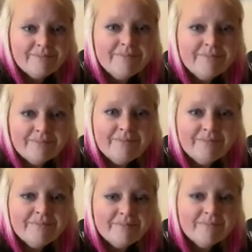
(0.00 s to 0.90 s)

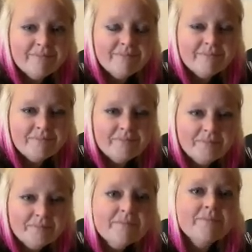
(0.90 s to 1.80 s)

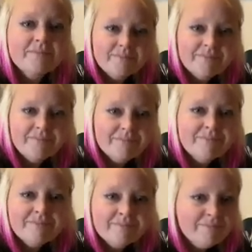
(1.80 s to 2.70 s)

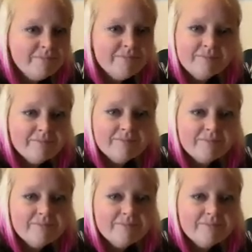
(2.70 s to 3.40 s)
No words are spoken by the person on screen.